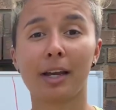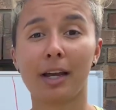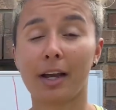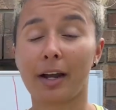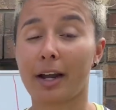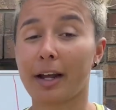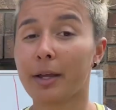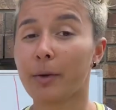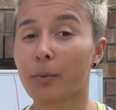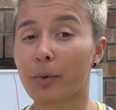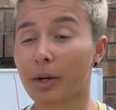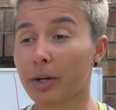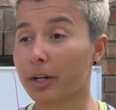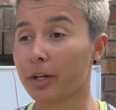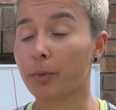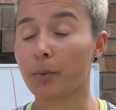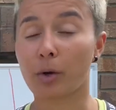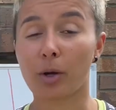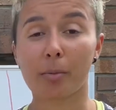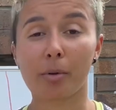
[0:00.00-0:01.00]
All right, we're going to
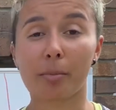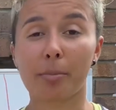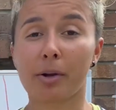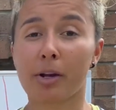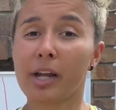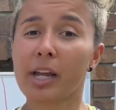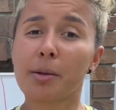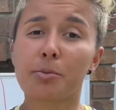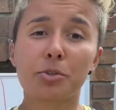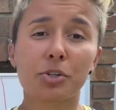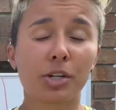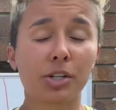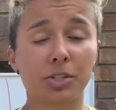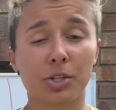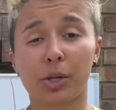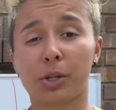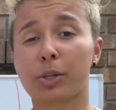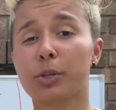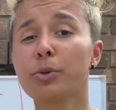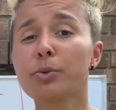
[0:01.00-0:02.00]
warm up our hamstrings, our
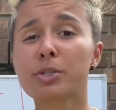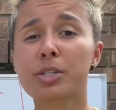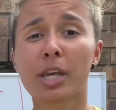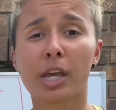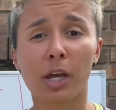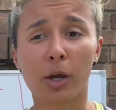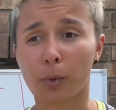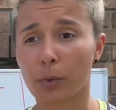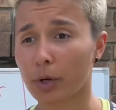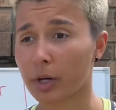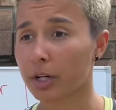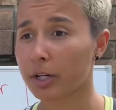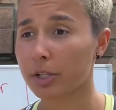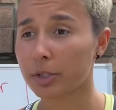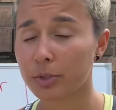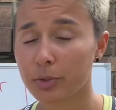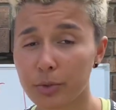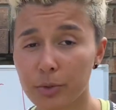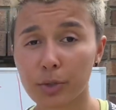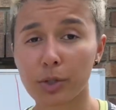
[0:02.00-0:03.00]
glutes. We're going to
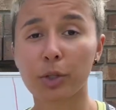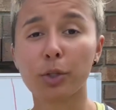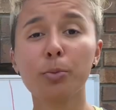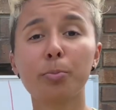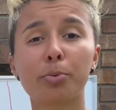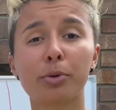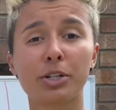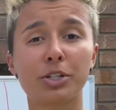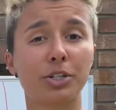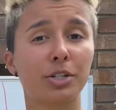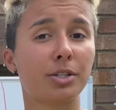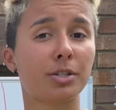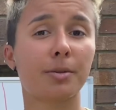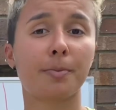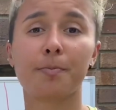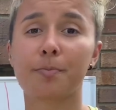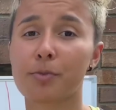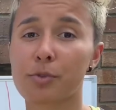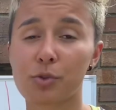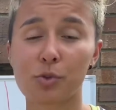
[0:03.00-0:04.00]
do glute bridges,
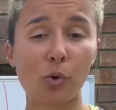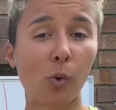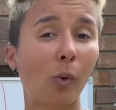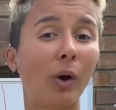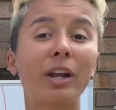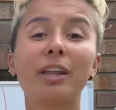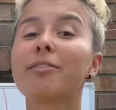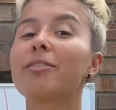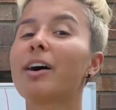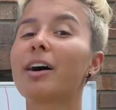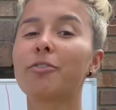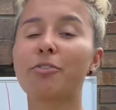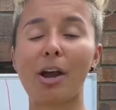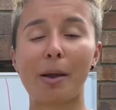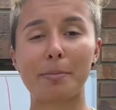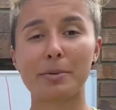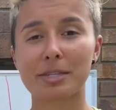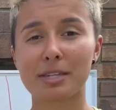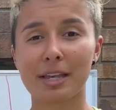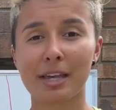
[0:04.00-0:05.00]
25
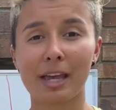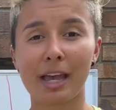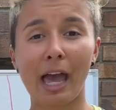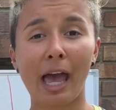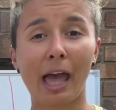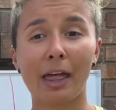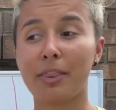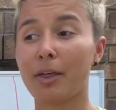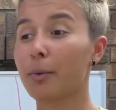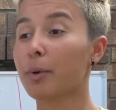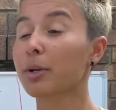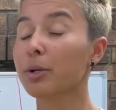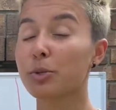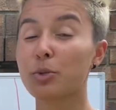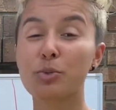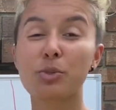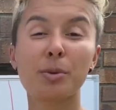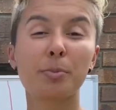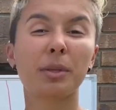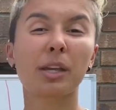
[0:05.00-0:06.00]
reps. And then we're going to
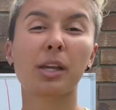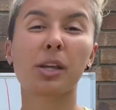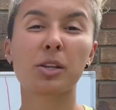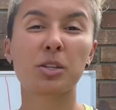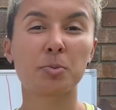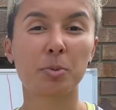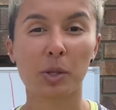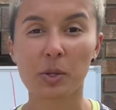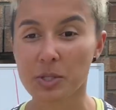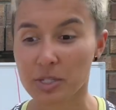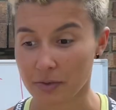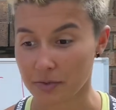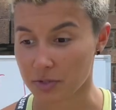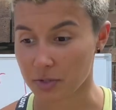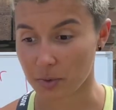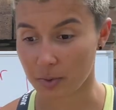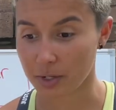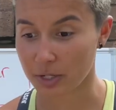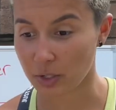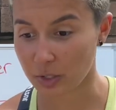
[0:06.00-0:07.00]
do something explosive. So
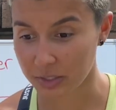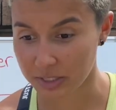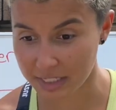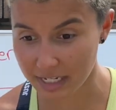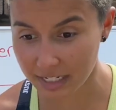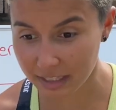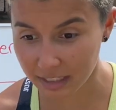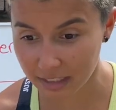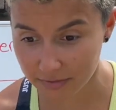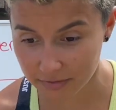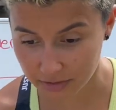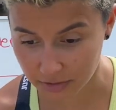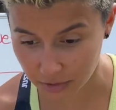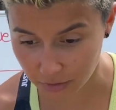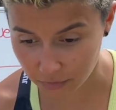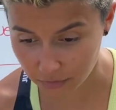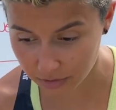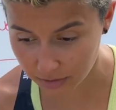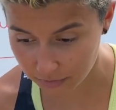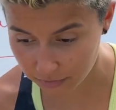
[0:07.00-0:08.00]
when you're deadlifting, you're
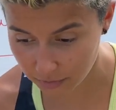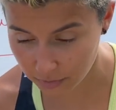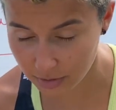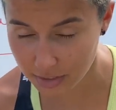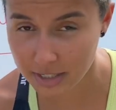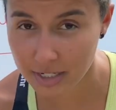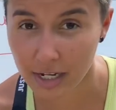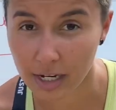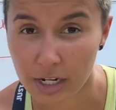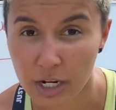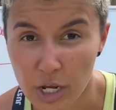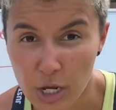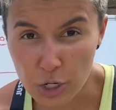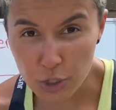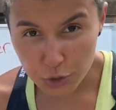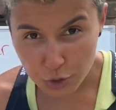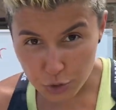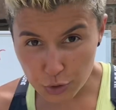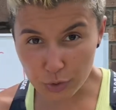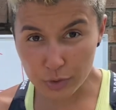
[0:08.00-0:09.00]
really focusing on
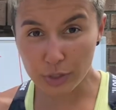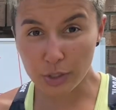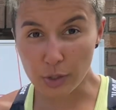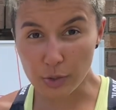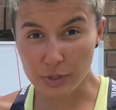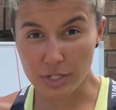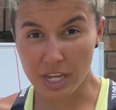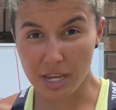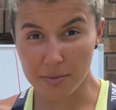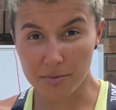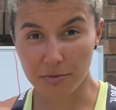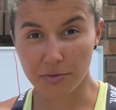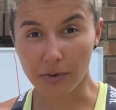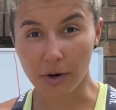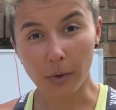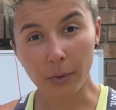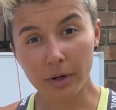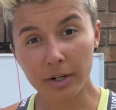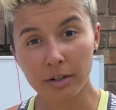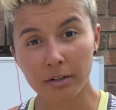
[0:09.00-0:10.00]
shooting those hips
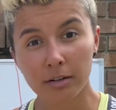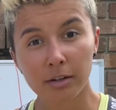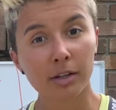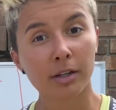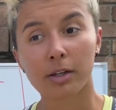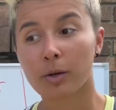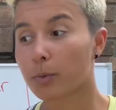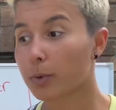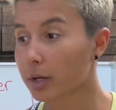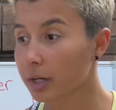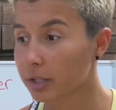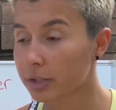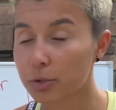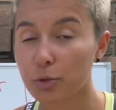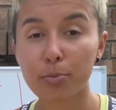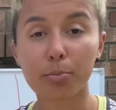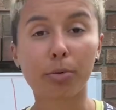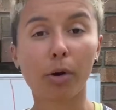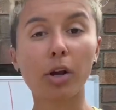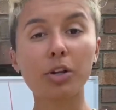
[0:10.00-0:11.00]
forward. We're going to do
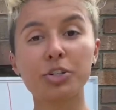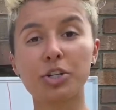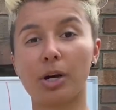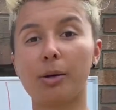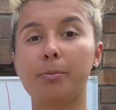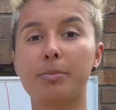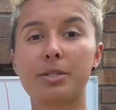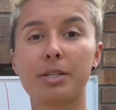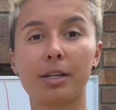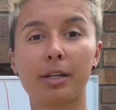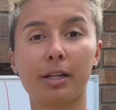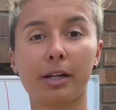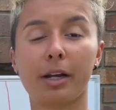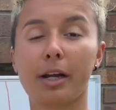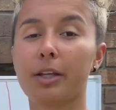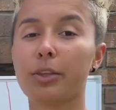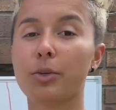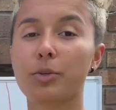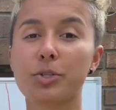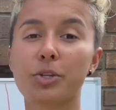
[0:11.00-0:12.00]
broad jumps. All
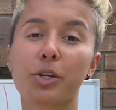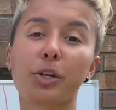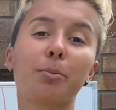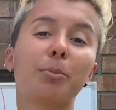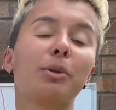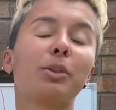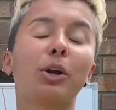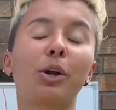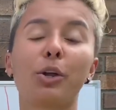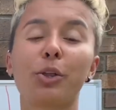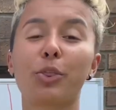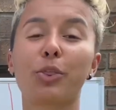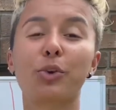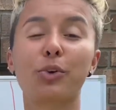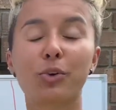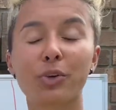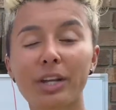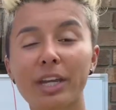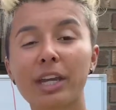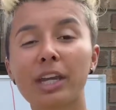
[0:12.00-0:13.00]
right, those are going to be our
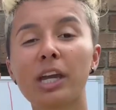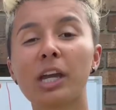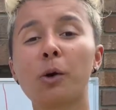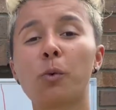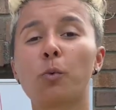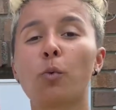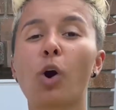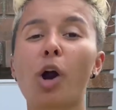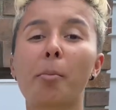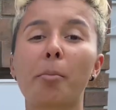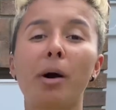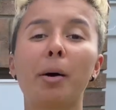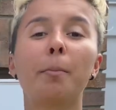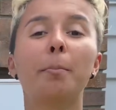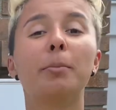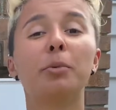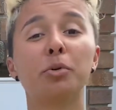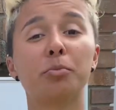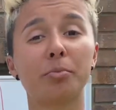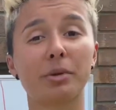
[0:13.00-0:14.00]
3 warm-up
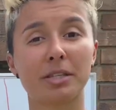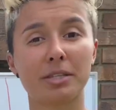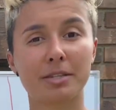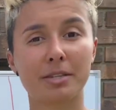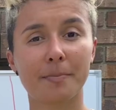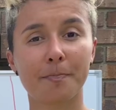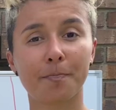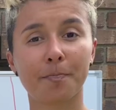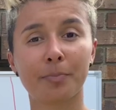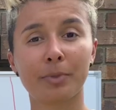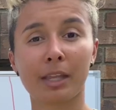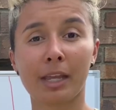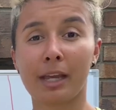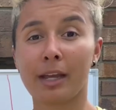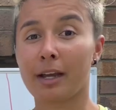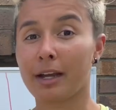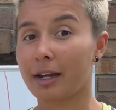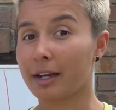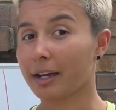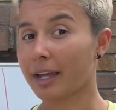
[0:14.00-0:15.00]
movements.
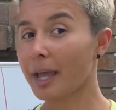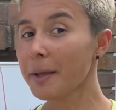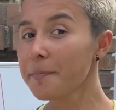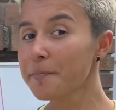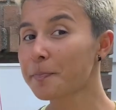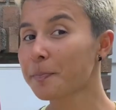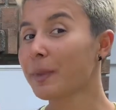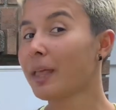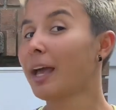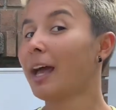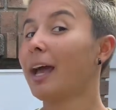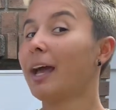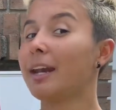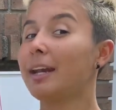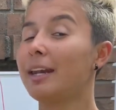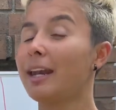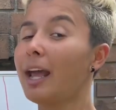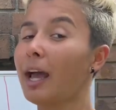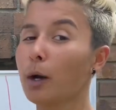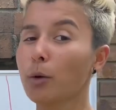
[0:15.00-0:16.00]
Okay,
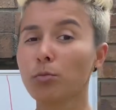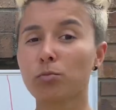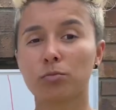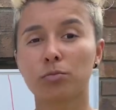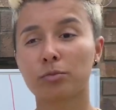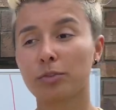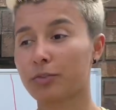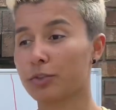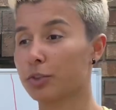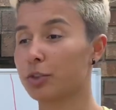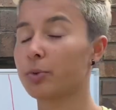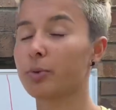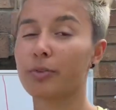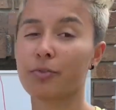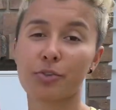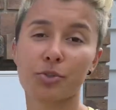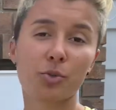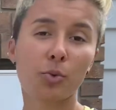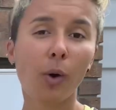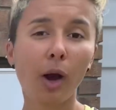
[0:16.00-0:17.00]
now if you're doing
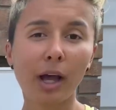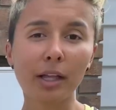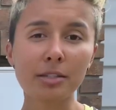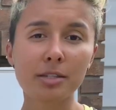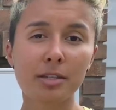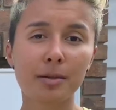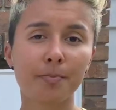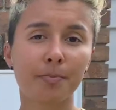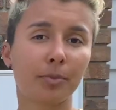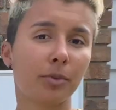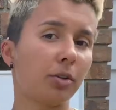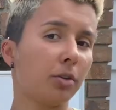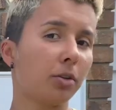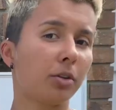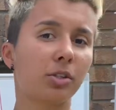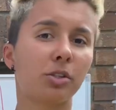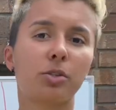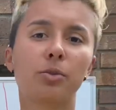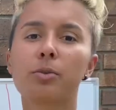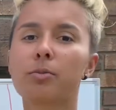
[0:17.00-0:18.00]
for squats,
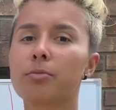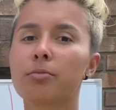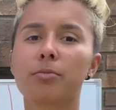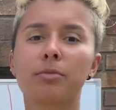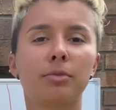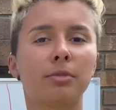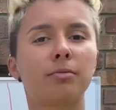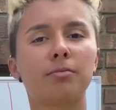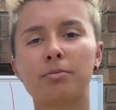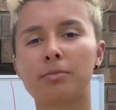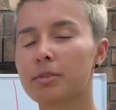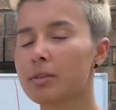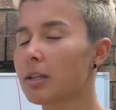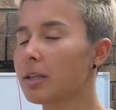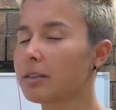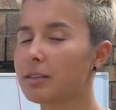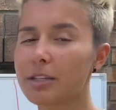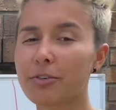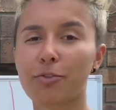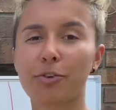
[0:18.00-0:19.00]
do it
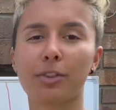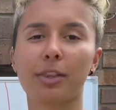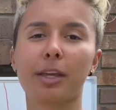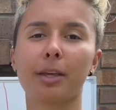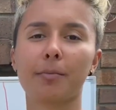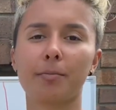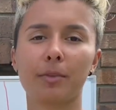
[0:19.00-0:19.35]
differently.